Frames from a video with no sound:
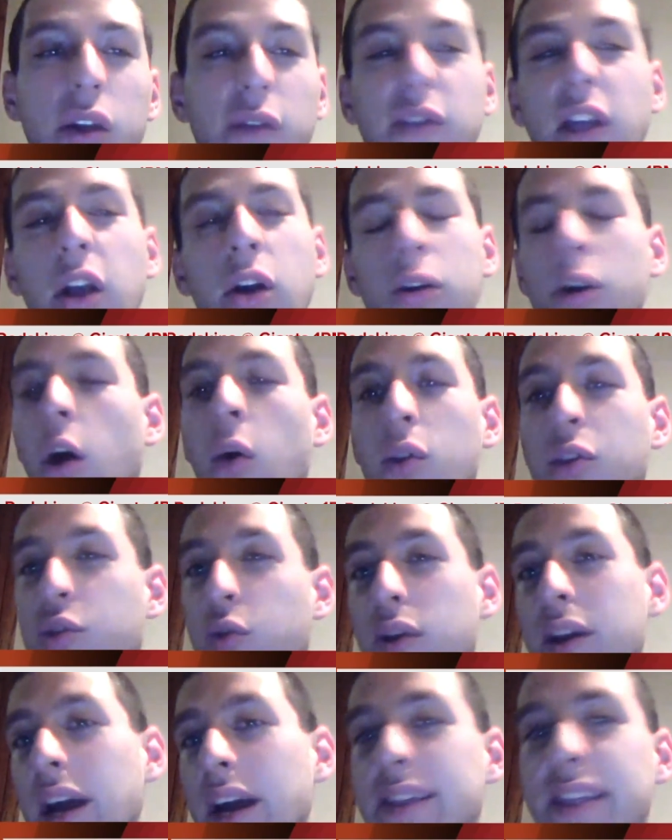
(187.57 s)
If they go to
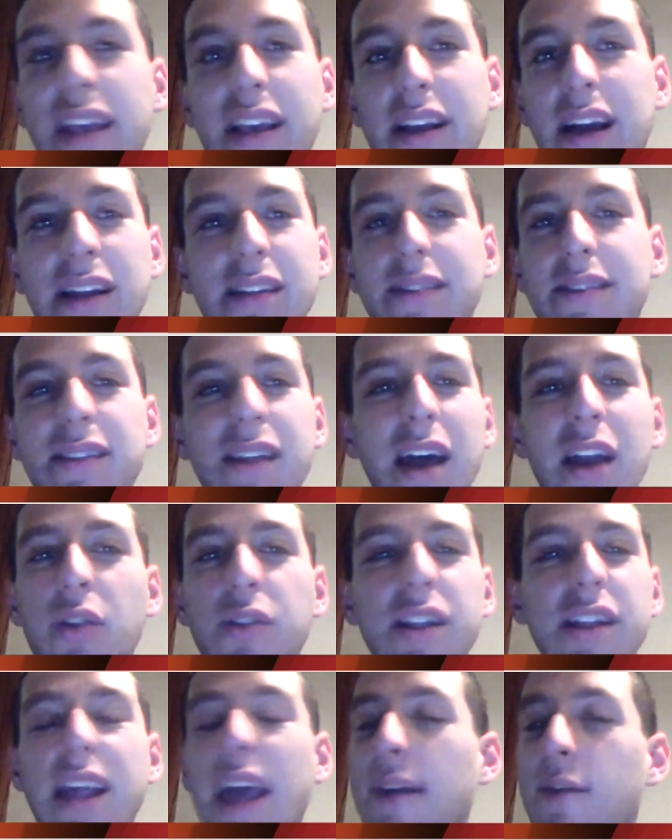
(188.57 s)
0-3, I
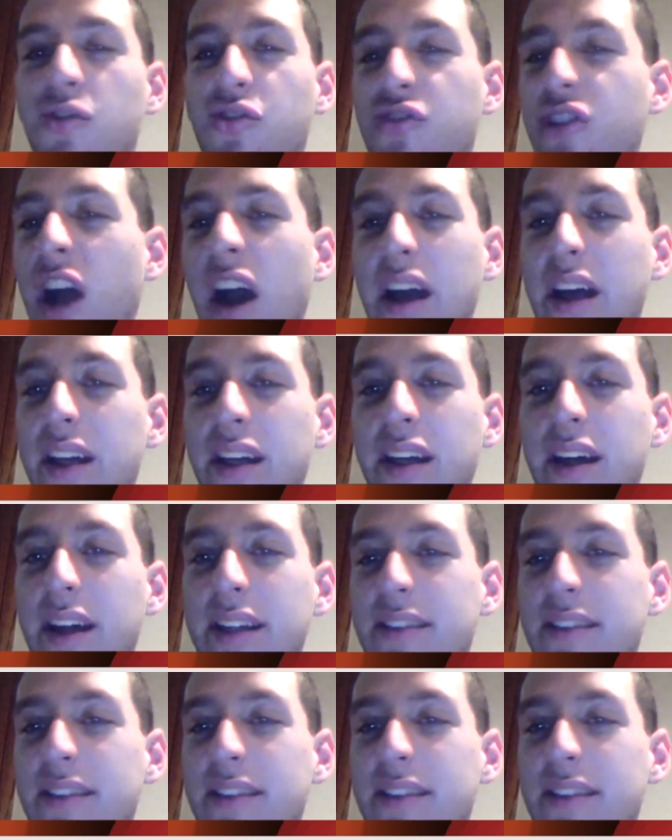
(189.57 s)
don't think they have a shot.